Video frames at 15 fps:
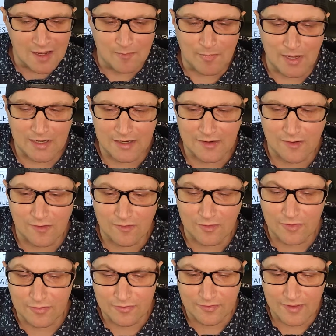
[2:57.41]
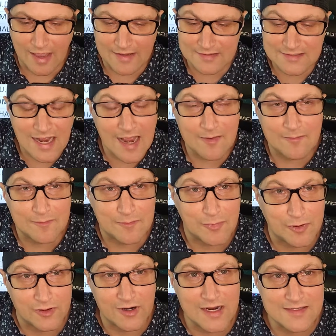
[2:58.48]
But as time
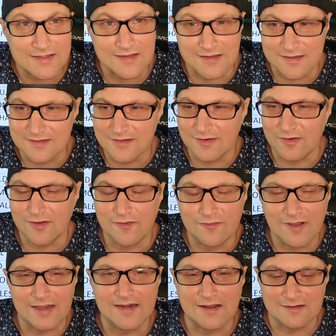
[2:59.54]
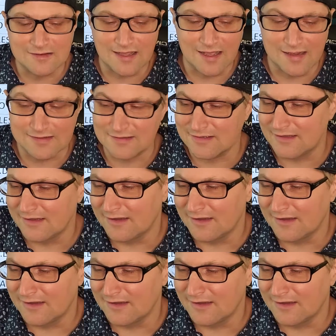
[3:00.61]
progresses, you find out that